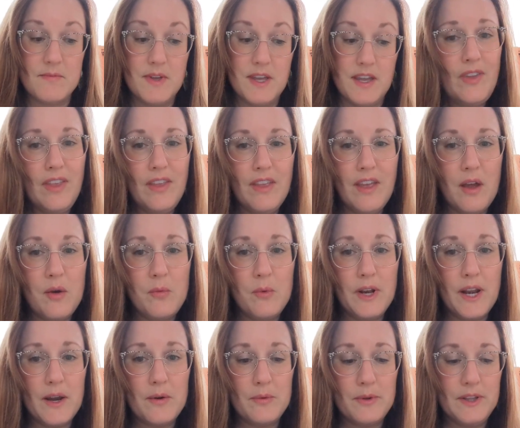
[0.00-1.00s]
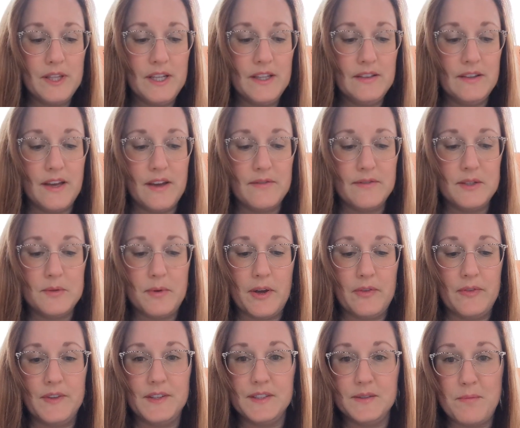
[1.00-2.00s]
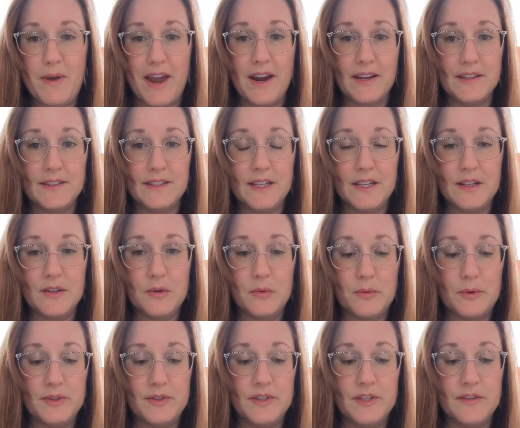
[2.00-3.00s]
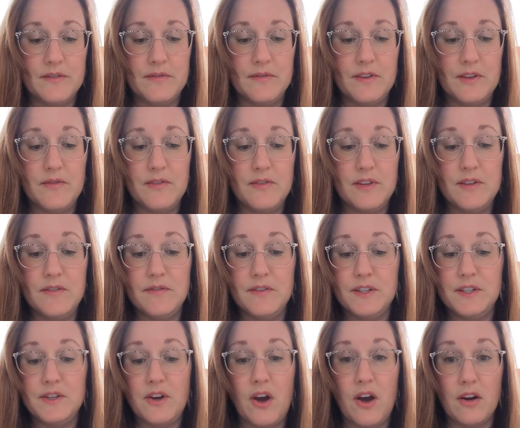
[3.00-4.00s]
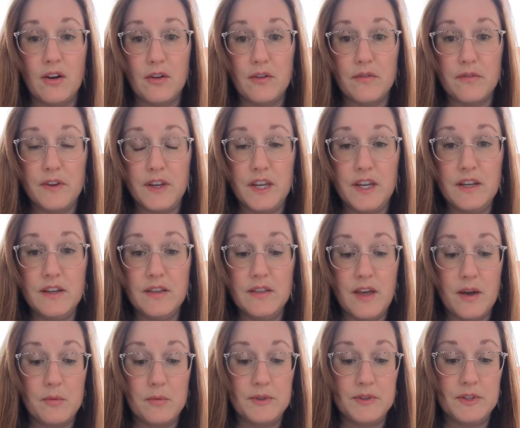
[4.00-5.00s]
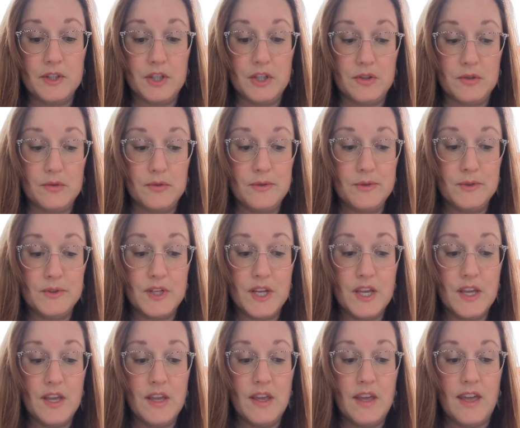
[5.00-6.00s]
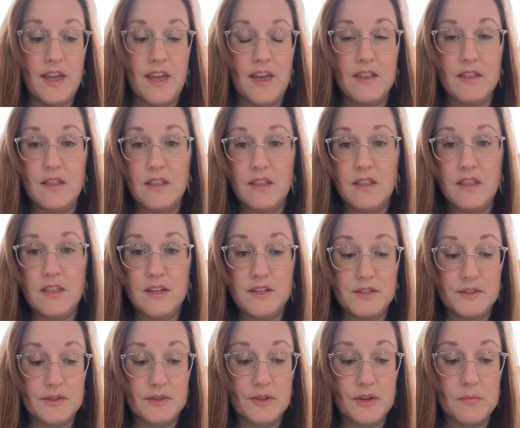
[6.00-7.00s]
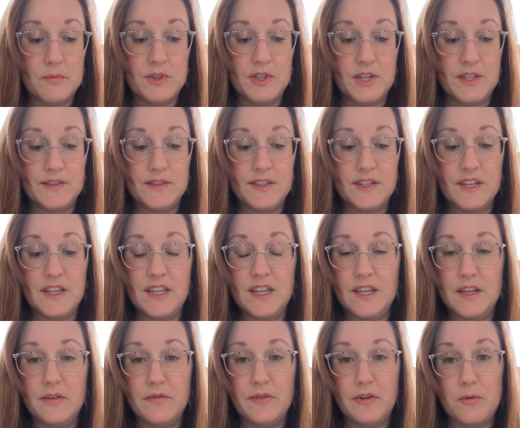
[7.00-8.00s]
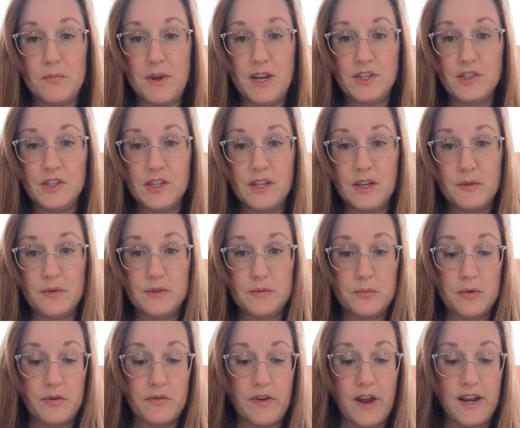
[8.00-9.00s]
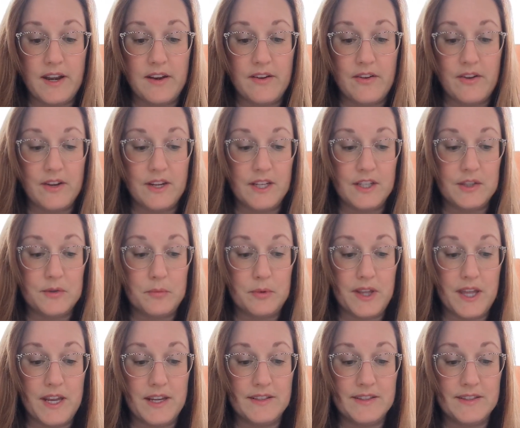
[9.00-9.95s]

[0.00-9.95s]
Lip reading: And what I really loved about this magazine was the vivid photography that was used and the descriptions and key information that was provided on each place.